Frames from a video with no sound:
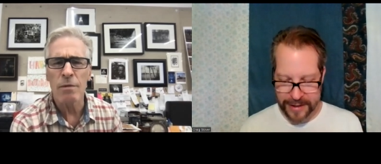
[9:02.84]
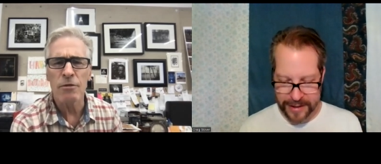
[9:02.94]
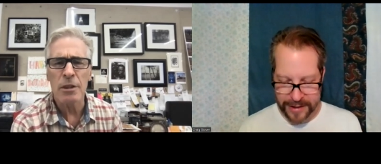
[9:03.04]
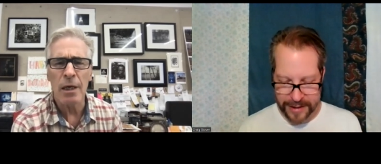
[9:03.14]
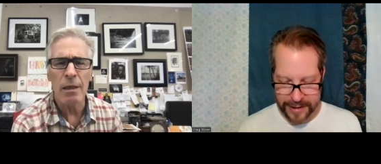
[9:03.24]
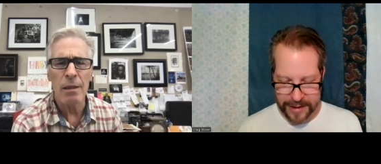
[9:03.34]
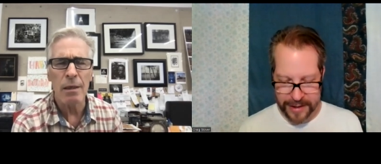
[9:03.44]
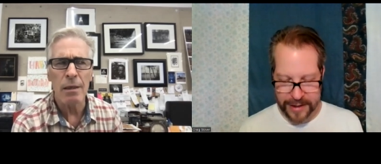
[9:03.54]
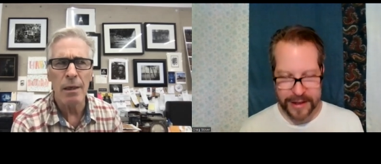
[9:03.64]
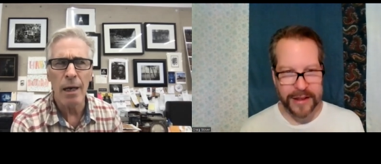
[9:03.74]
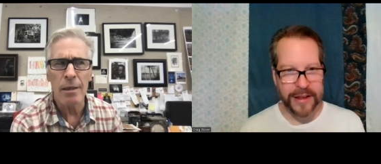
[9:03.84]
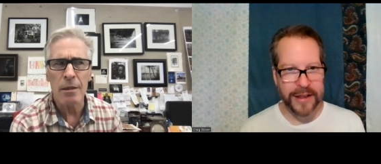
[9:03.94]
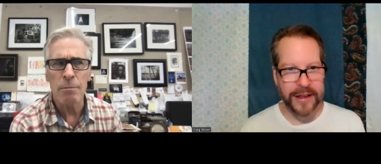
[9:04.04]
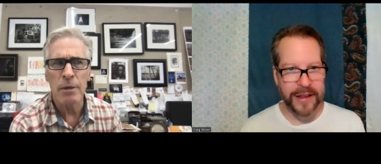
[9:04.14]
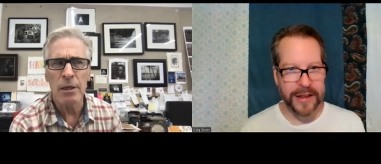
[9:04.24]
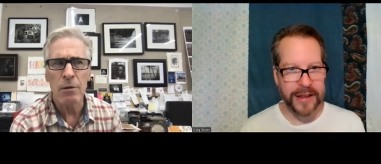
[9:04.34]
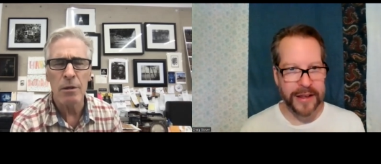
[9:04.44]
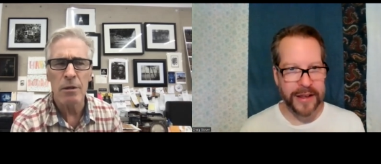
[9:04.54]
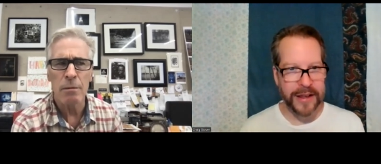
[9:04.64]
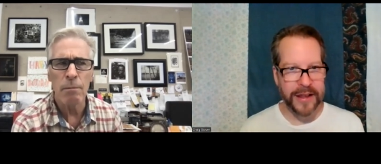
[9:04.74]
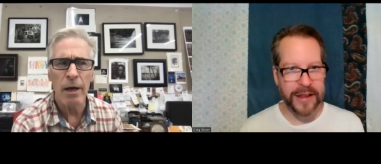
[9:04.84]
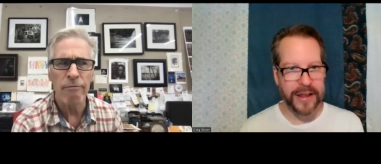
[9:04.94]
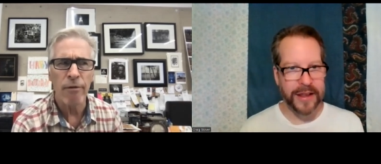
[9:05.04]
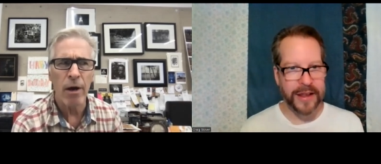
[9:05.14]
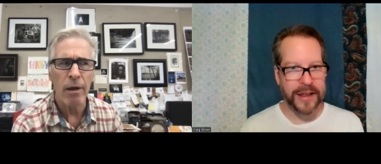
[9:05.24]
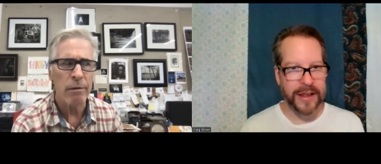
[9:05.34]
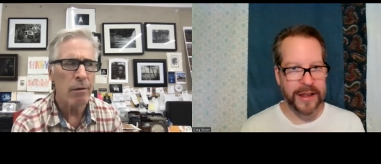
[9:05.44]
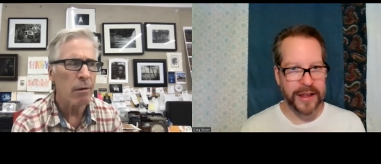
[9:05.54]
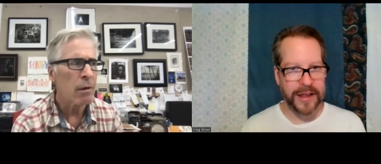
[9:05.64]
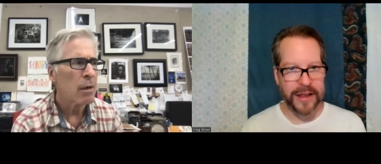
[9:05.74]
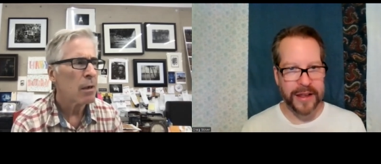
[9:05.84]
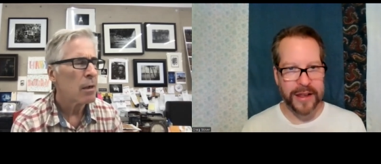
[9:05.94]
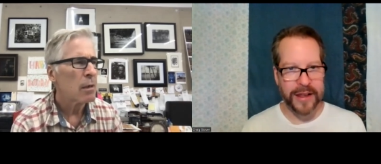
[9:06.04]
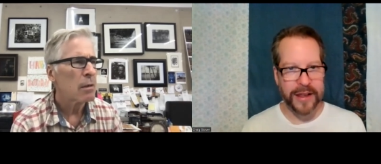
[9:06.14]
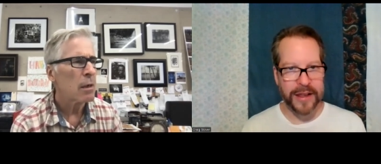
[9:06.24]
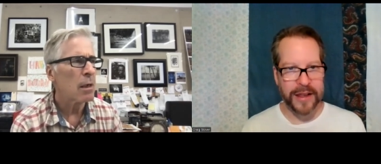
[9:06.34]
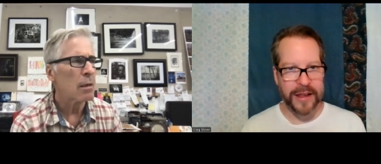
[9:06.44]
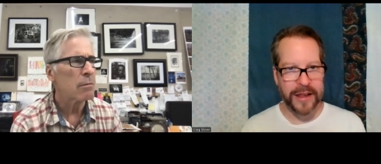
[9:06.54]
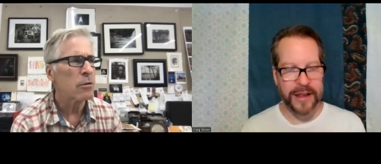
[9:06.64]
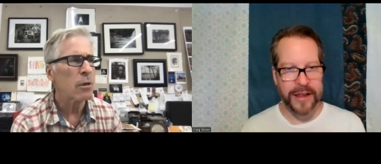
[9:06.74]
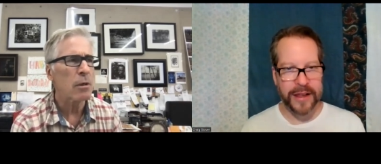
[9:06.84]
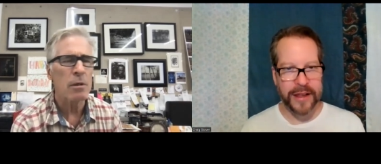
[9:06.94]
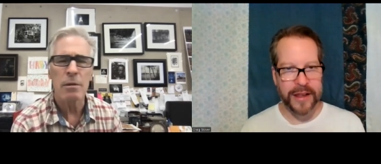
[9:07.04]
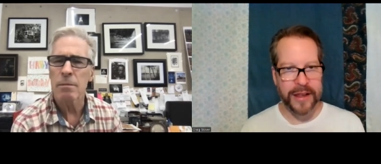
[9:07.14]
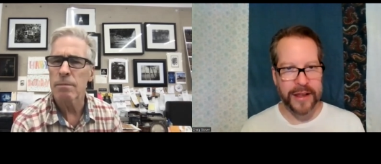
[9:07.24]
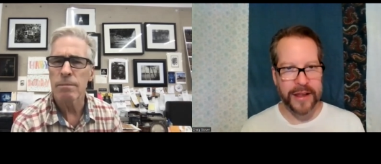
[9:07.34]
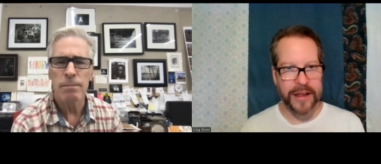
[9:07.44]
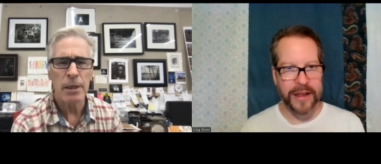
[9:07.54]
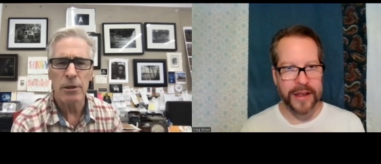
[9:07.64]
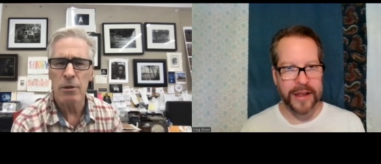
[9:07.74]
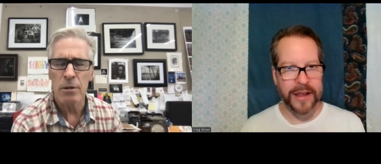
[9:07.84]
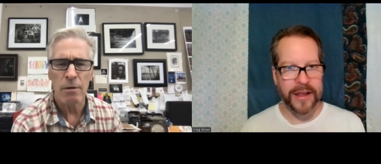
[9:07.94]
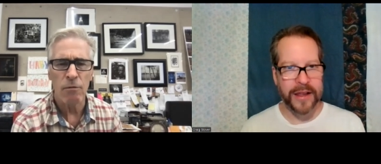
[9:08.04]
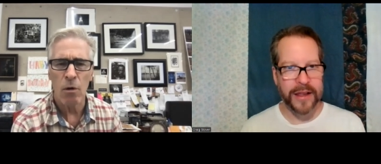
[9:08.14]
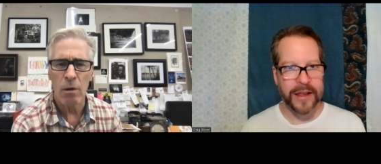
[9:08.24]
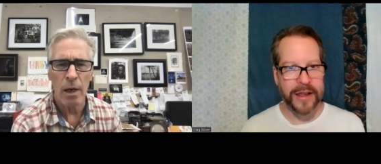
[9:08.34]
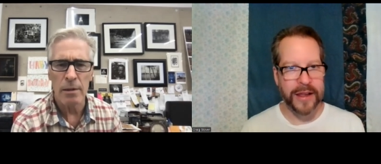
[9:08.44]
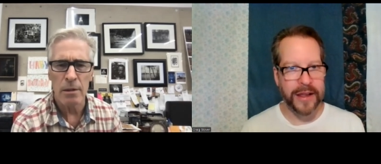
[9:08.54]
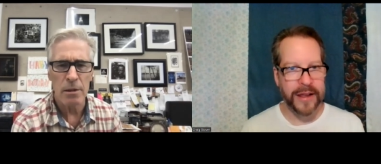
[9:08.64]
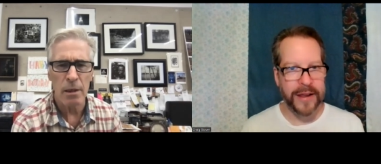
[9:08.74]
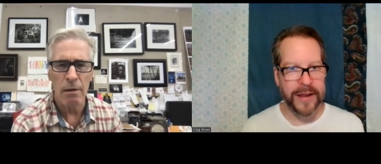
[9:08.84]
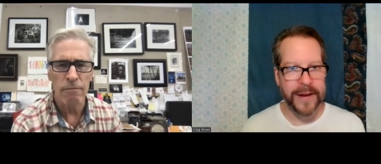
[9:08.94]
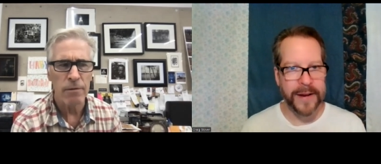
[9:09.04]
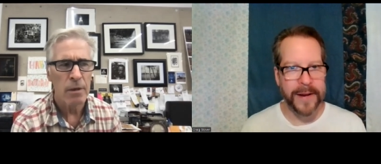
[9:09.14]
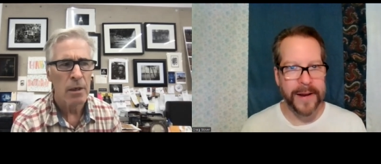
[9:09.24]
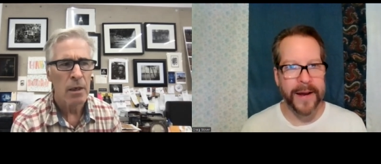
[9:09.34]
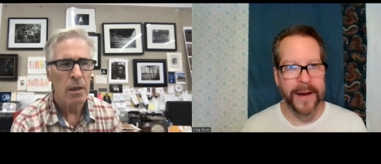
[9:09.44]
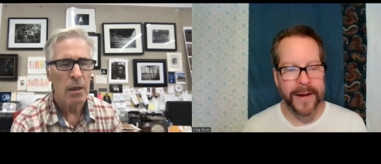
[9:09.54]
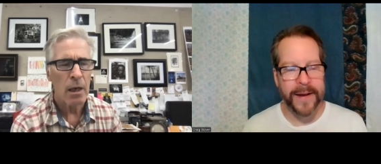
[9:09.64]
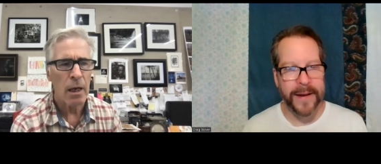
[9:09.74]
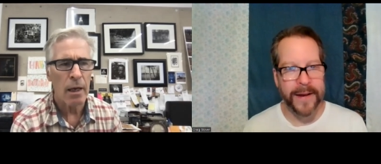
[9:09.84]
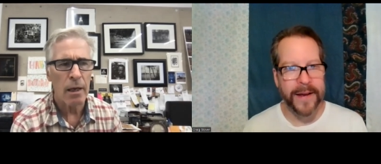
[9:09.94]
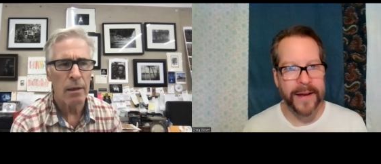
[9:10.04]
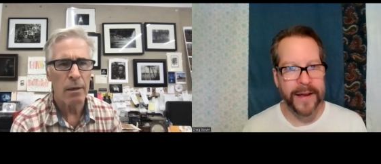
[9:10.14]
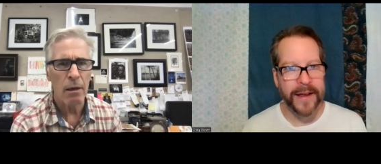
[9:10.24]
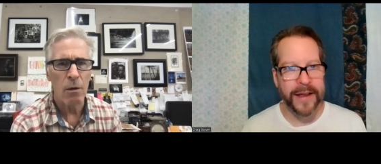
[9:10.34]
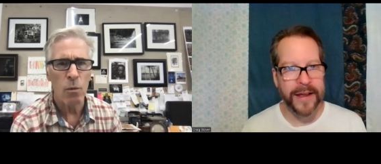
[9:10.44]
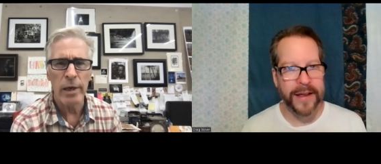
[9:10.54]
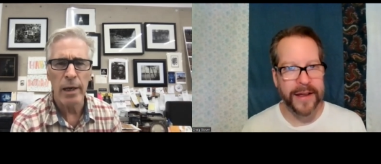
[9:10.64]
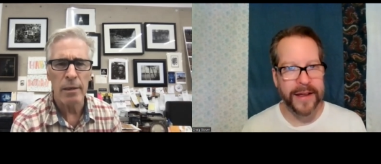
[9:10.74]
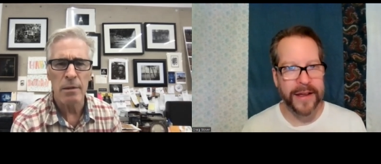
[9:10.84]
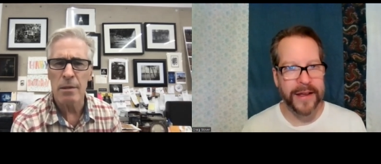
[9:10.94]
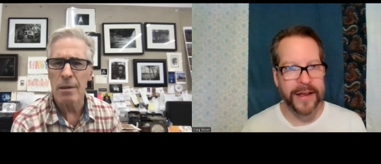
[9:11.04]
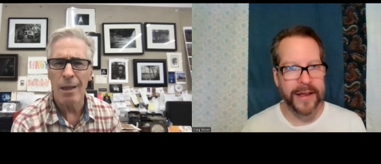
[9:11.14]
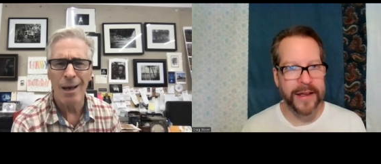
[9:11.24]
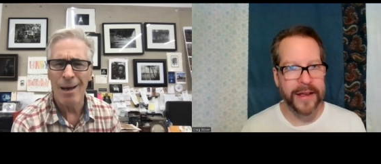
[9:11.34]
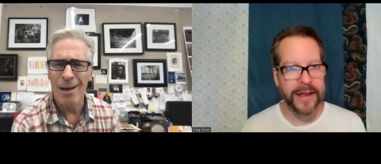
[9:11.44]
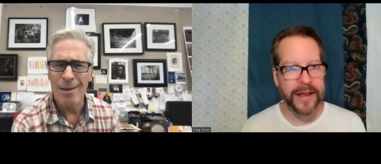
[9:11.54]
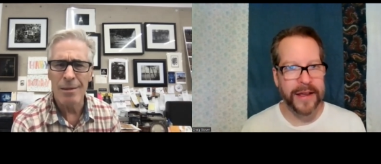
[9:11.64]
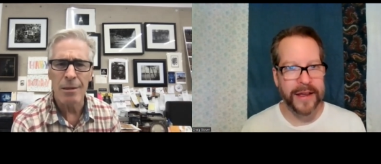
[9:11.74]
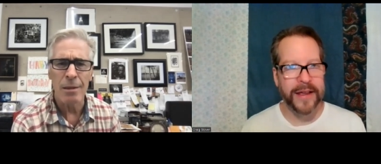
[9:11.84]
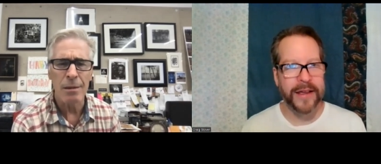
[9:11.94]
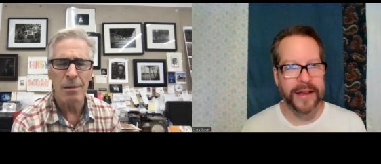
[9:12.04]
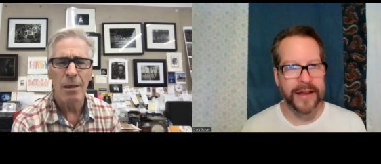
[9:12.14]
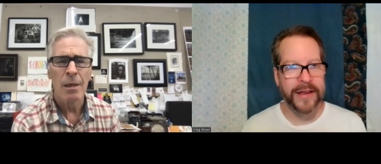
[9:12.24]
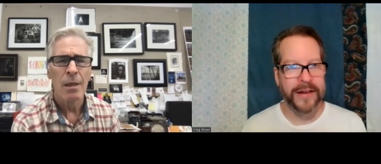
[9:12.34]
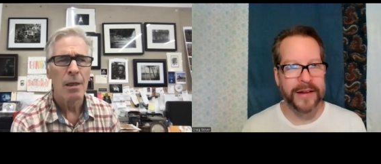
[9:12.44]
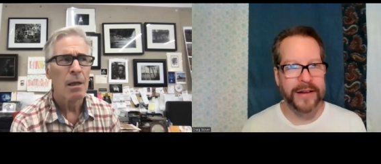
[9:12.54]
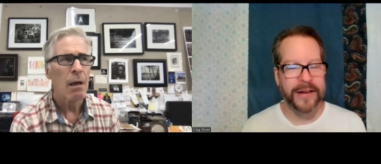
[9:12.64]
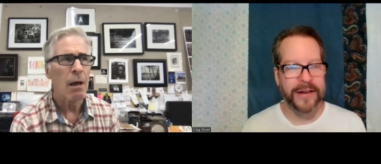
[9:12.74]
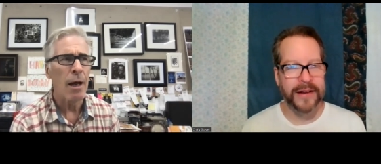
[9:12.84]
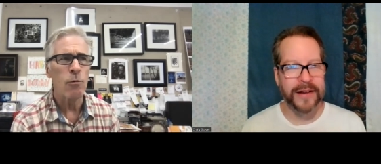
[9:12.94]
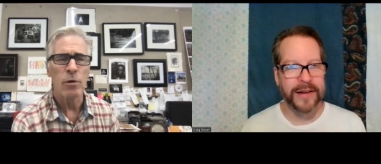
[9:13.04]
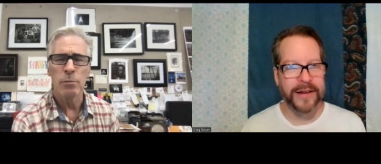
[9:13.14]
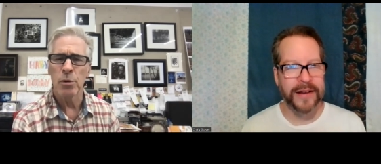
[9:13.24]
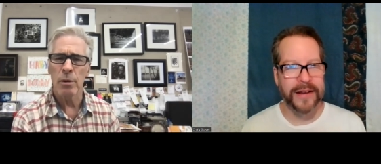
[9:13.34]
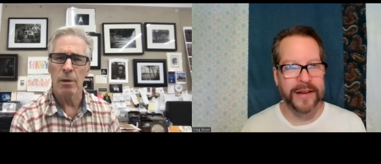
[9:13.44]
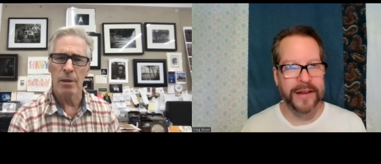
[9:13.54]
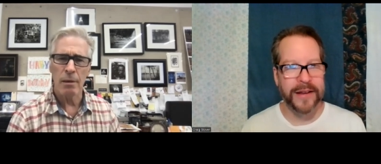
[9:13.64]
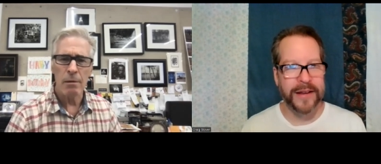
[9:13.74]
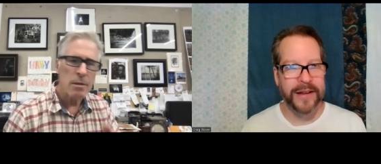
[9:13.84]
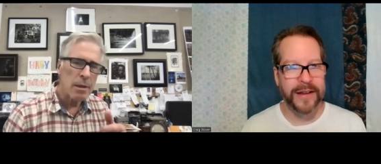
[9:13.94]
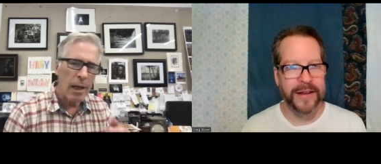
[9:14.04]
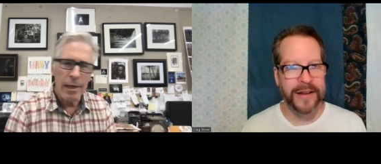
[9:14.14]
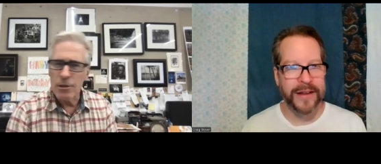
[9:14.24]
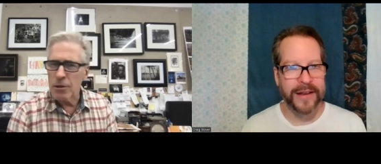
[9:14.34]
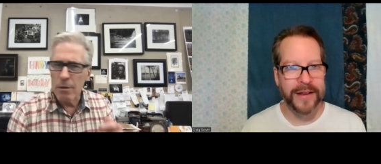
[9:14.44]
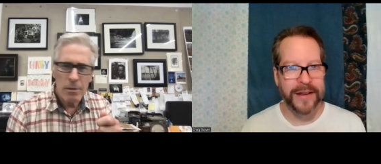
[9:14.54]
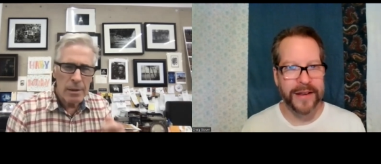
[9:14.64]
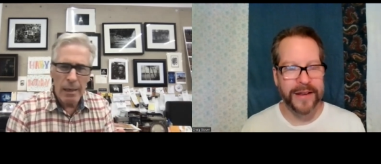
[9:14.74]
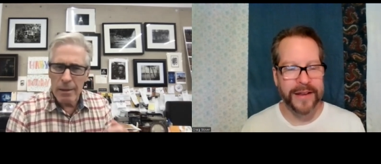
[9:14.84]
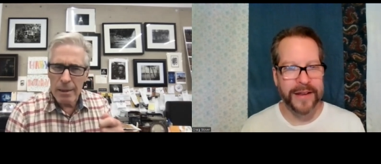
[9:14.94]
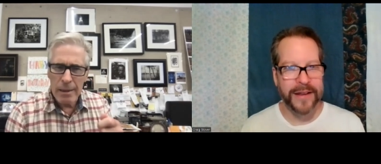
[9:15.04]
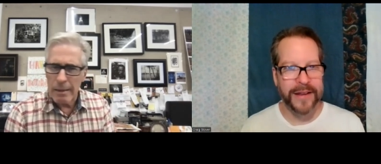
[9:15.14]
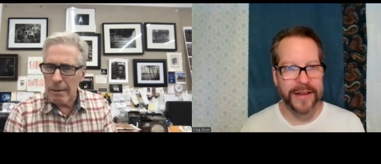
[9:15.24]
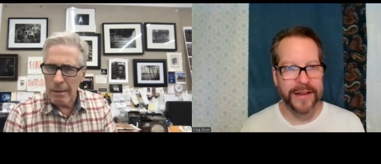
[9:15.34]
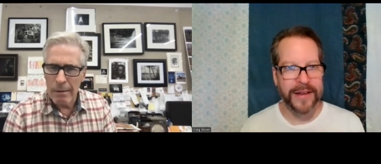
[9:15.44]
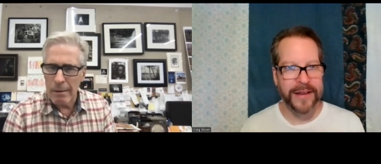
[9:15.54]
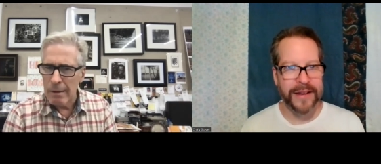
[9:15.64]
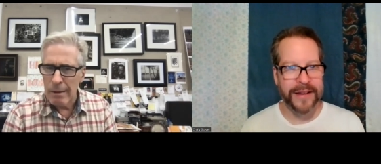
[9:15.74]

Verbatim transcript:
Speaker 1: of say that yes, because my father uh, took pictures of all kinds of stuff. Yeah. And uh, we had slides, and I would put on little slideshows down in the uh,